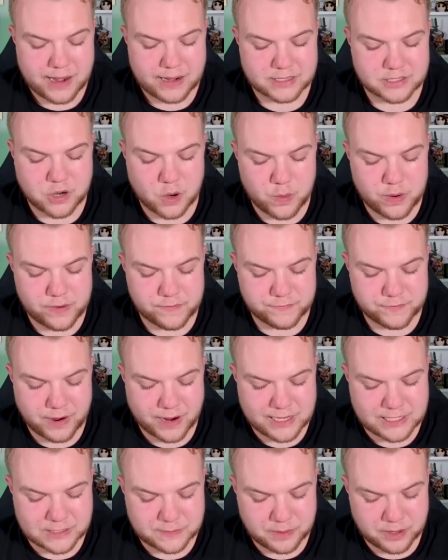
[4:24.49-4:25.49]
Let's go with a
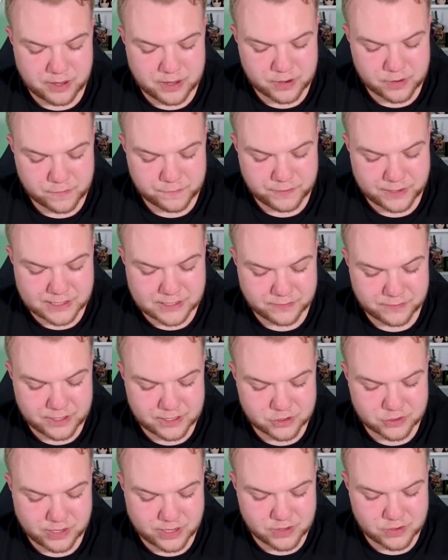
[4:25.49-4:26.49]
Vine Spell here
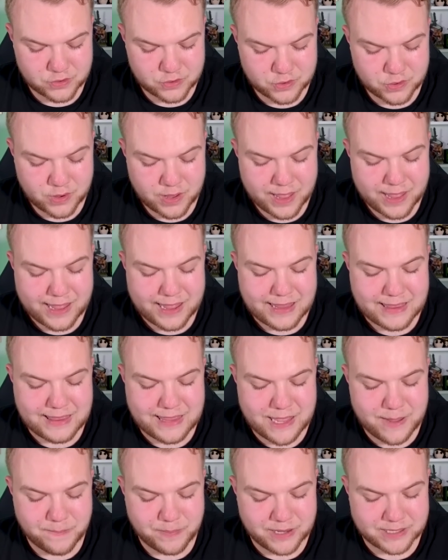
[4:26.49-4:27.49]
offensively, trying to
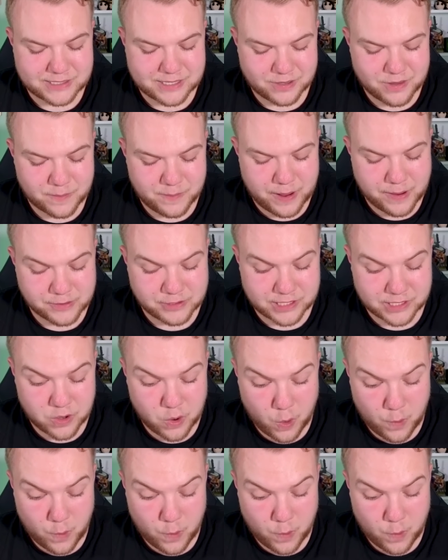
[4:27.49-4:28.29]
DPS down the Baby Dragon.